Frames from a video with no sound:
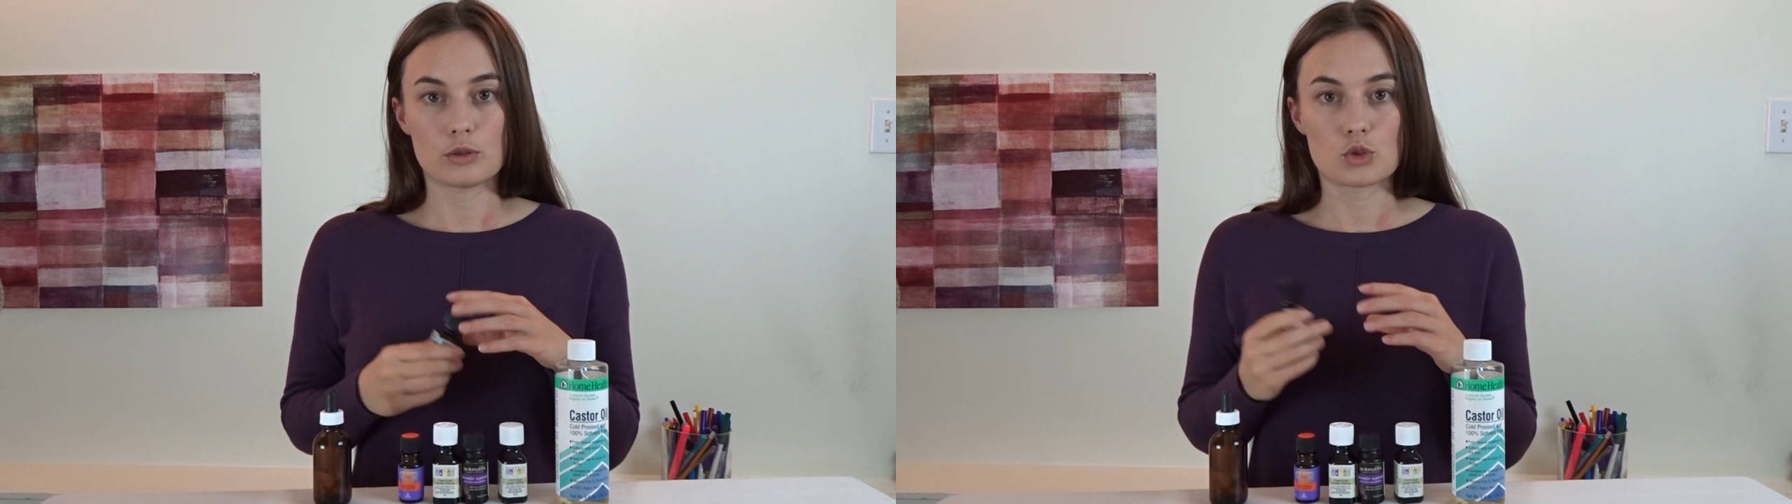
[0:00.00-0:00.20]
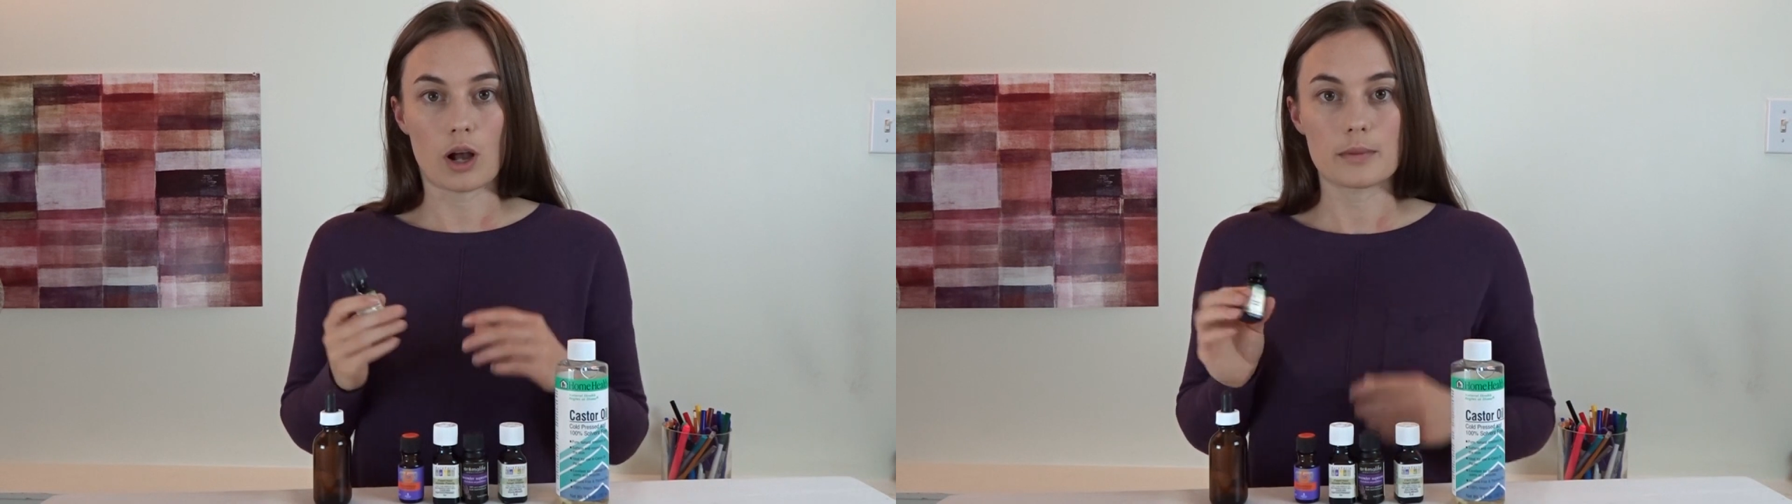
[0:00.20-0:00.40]

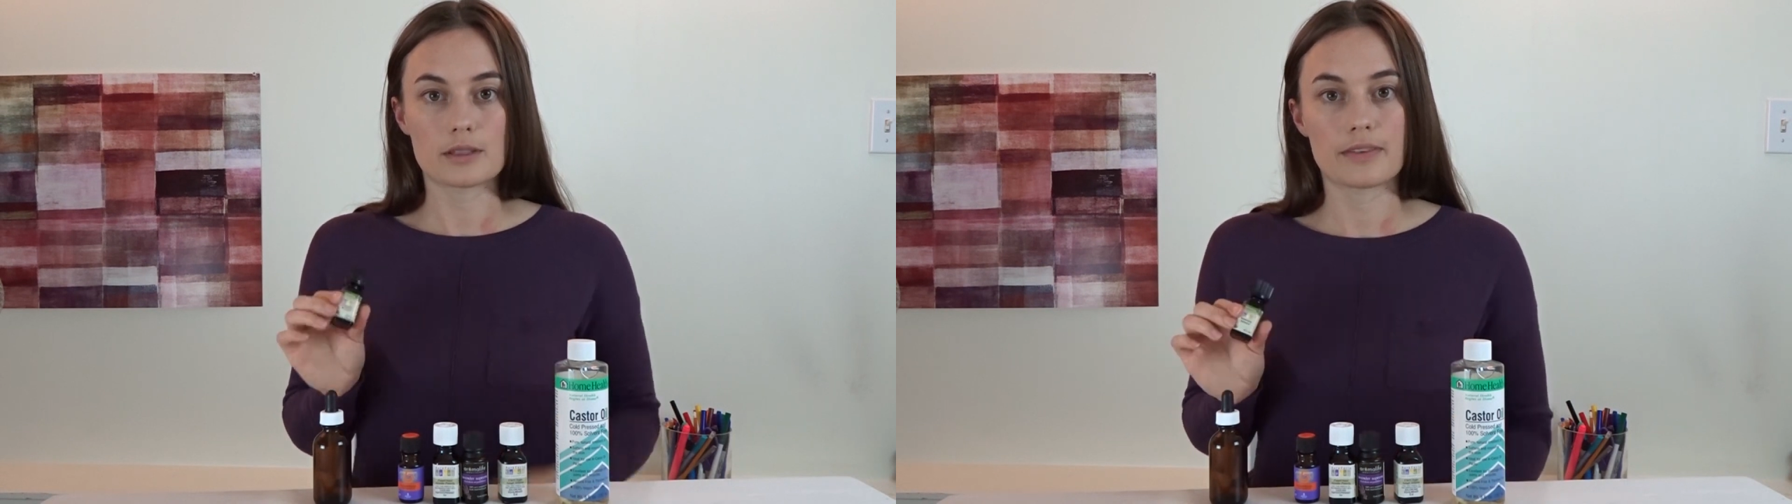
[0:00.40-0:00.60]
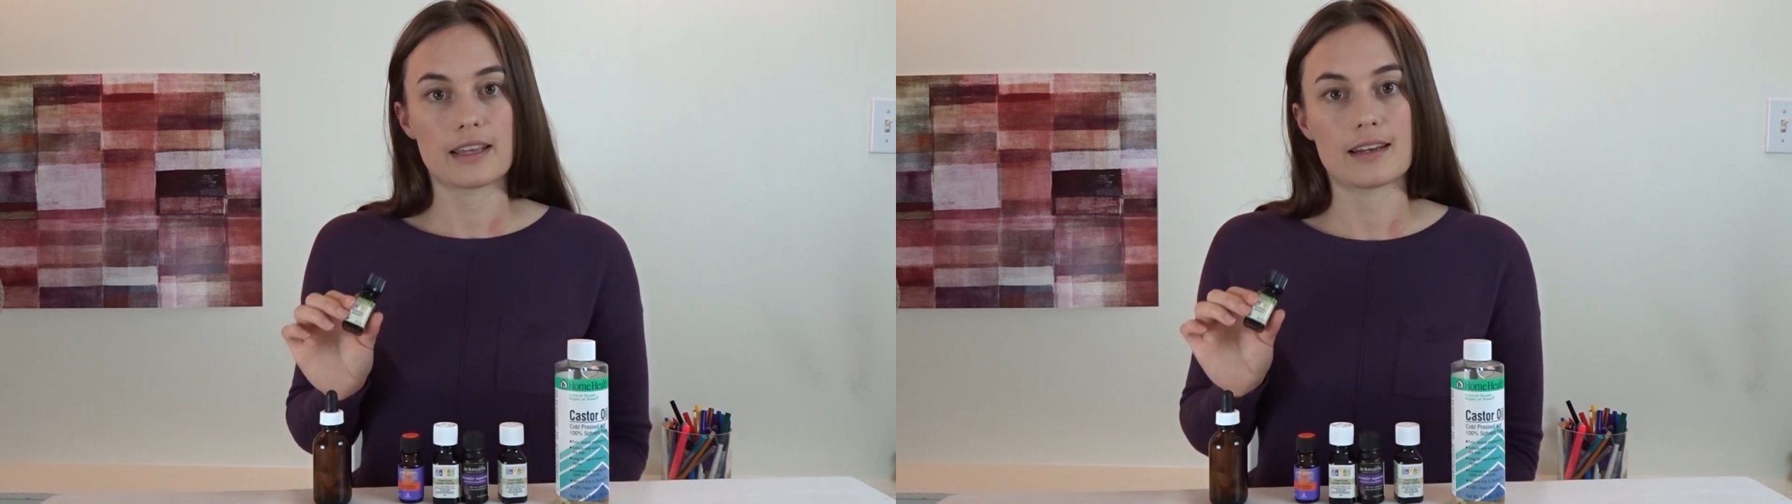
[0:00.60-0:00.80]
drops
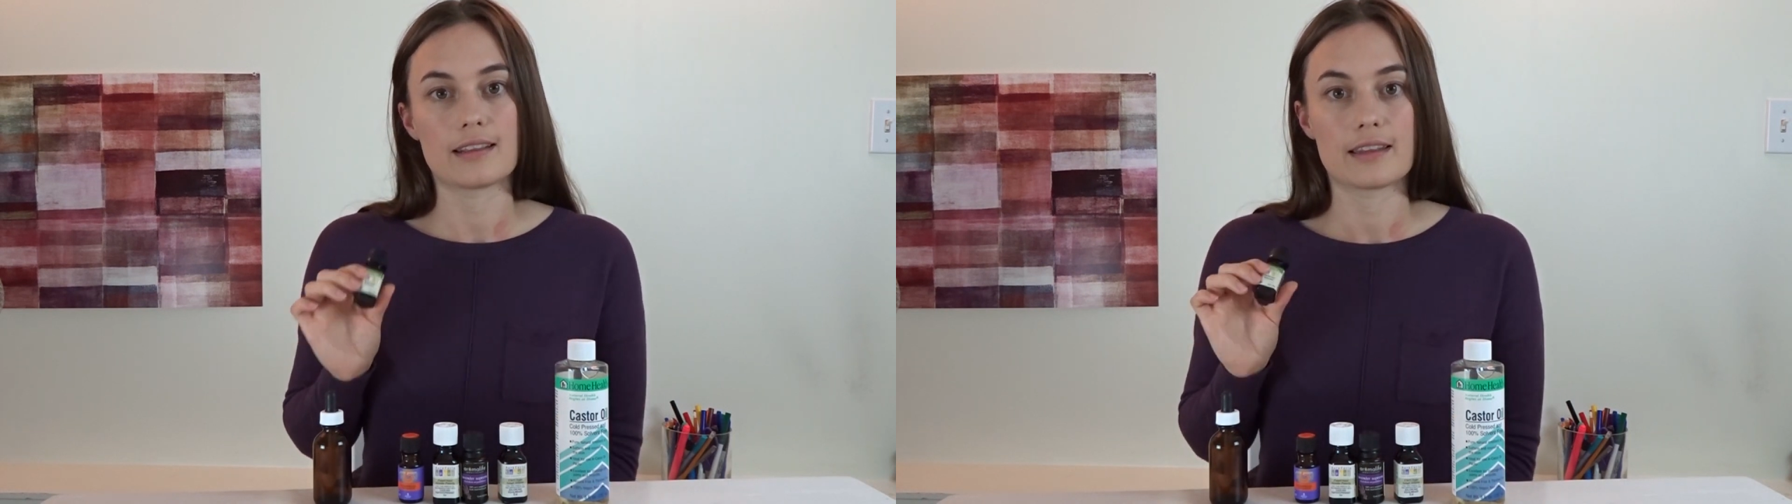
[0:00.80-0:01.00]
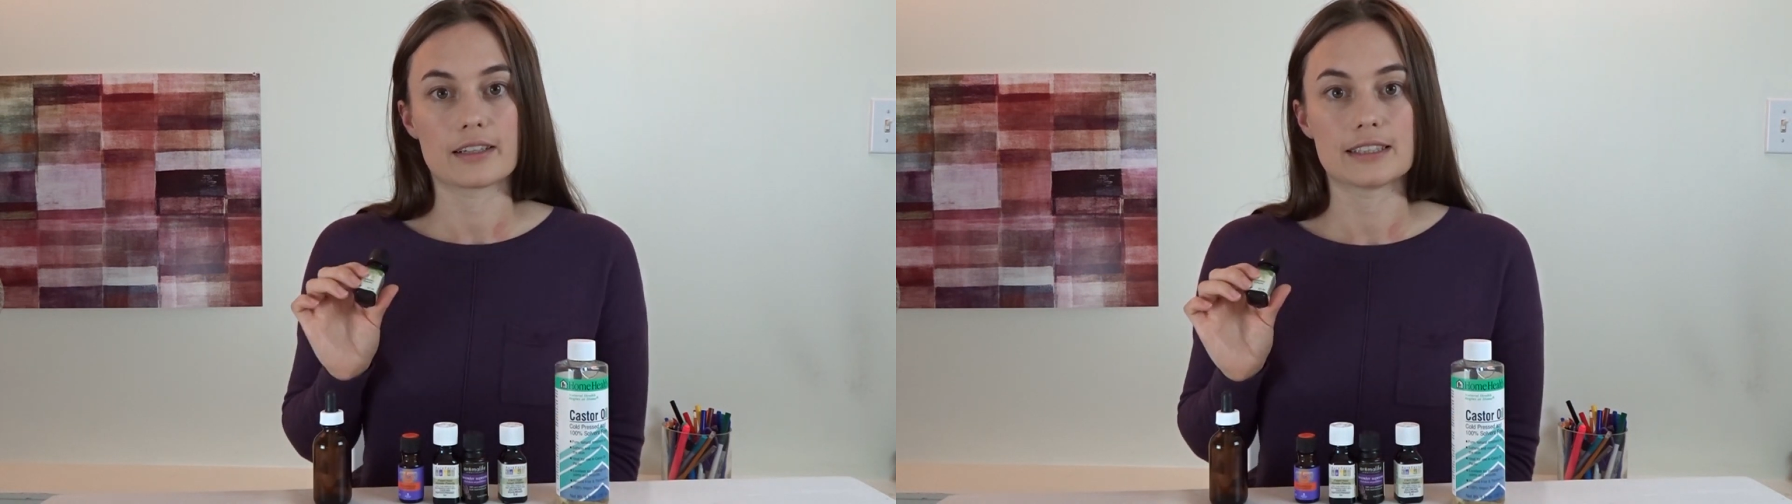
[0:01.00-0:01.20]
of it
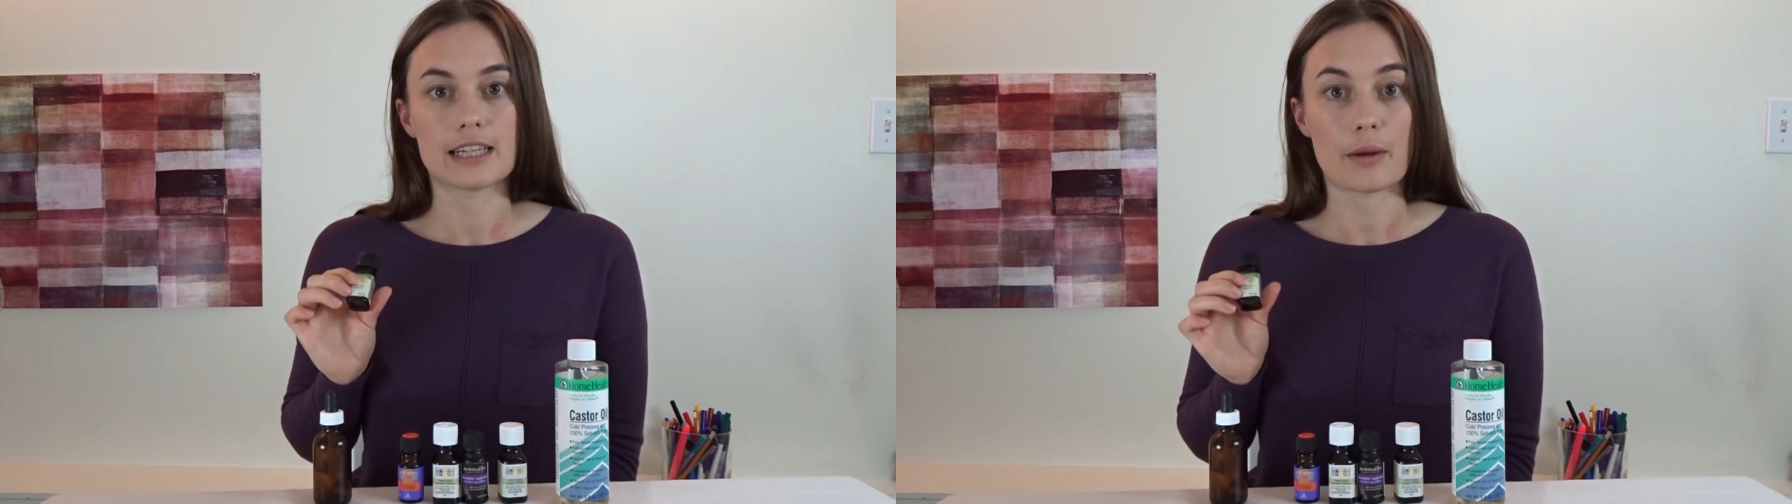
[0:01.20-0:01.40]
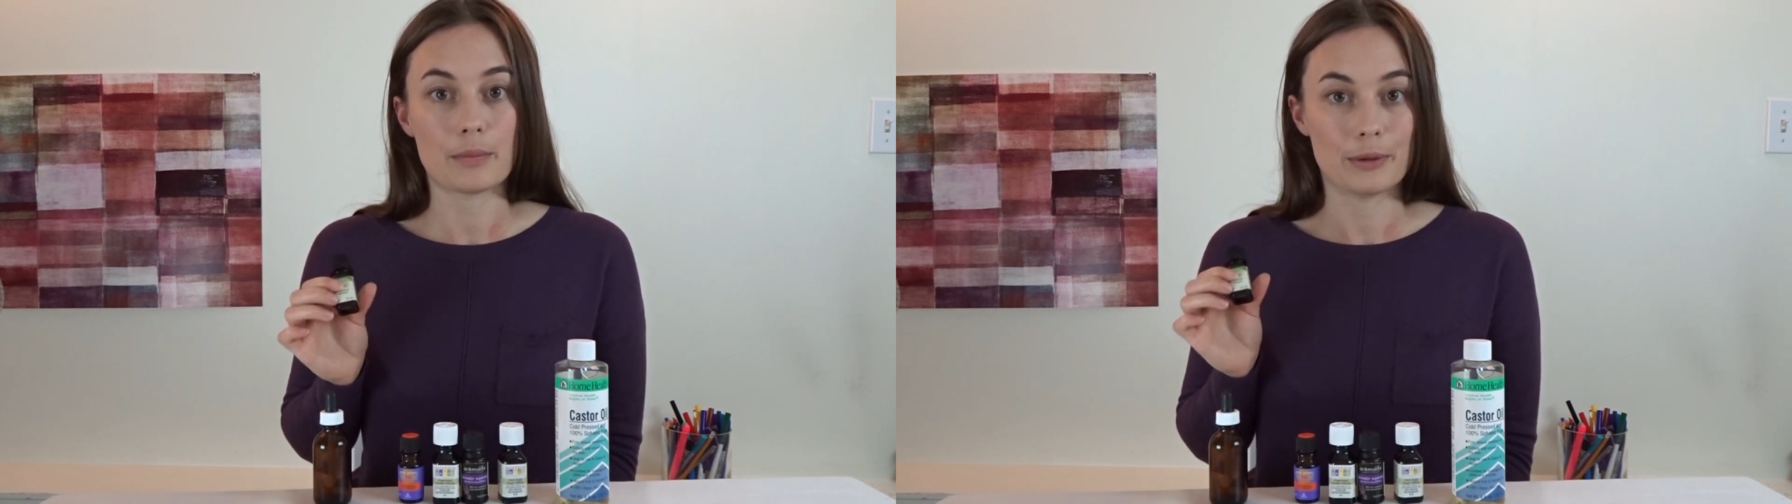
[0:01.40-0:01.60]
in their
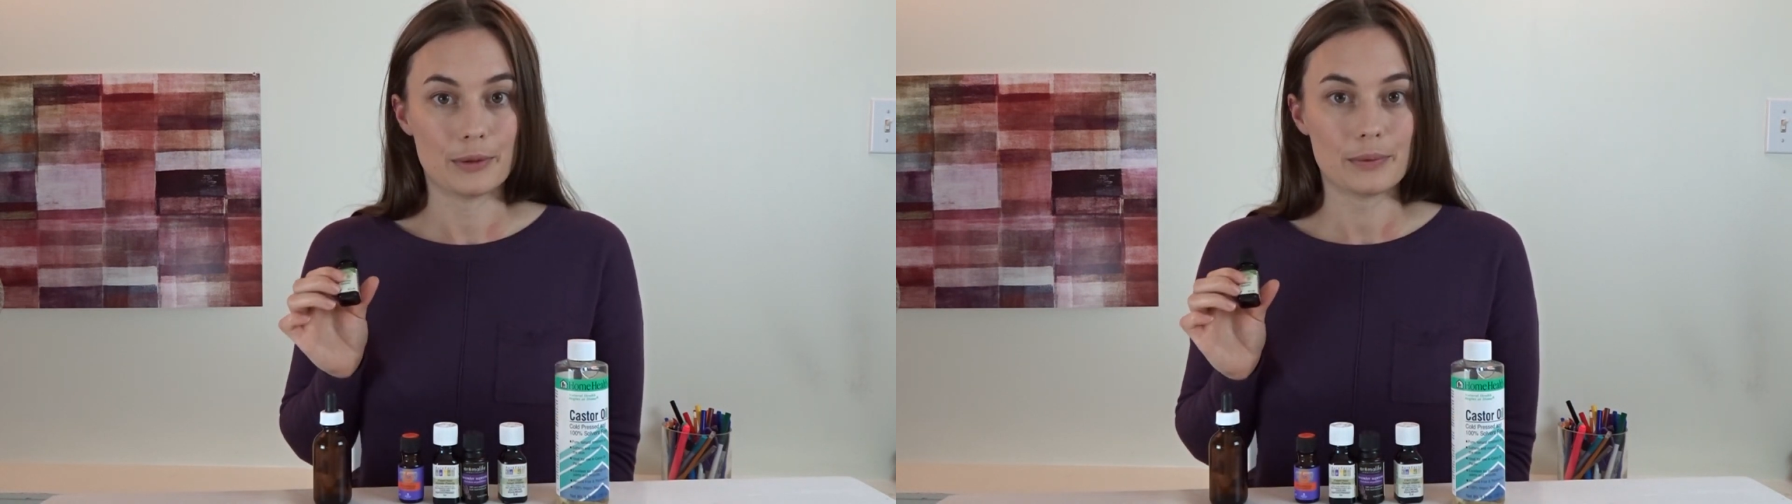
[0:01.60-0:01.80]
shampoo,